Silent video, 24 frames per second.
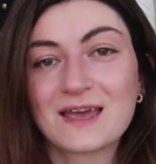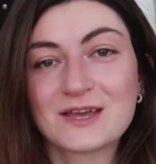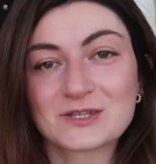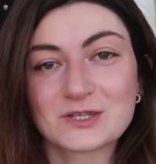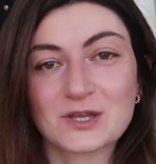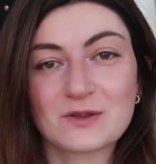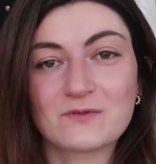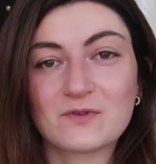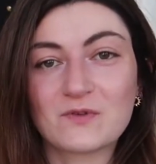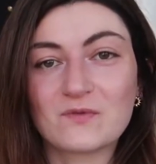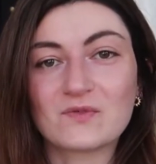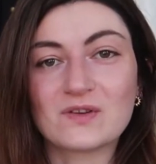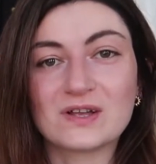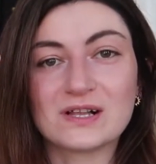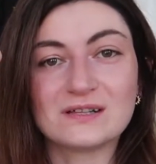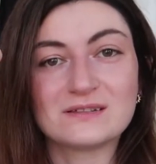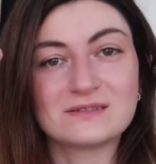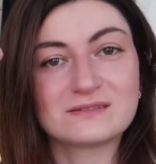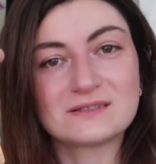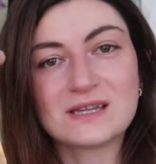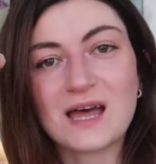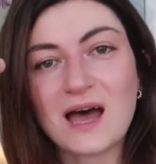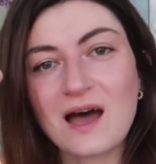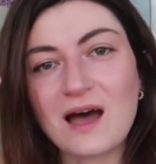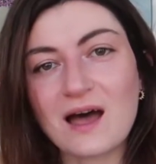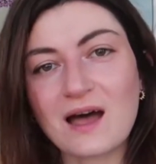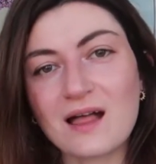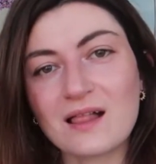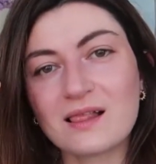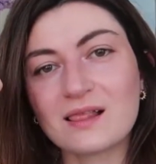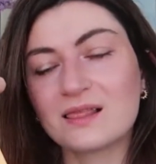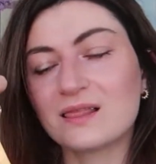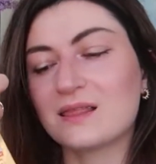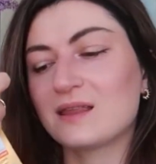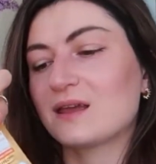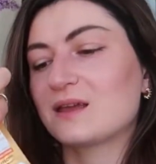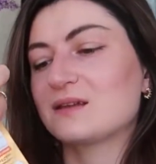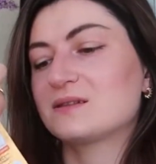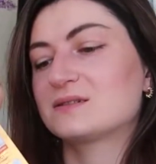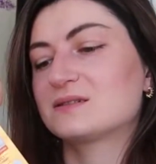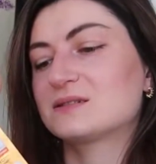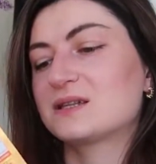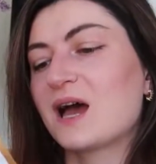so if you feel dull and